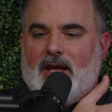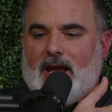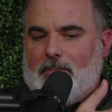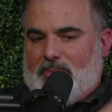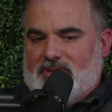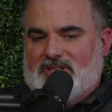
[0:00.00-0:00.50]

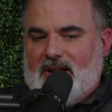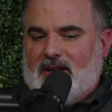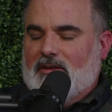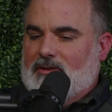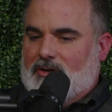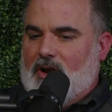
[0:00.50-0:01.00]
a
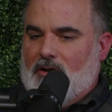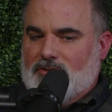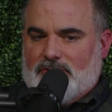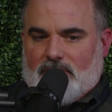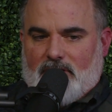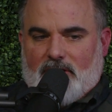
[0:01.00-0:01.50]
particular
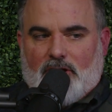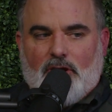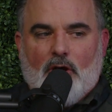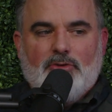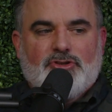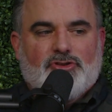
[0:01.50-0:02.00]
culture
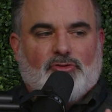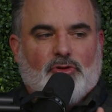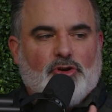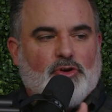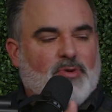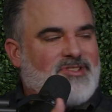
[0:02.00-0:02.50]
goes through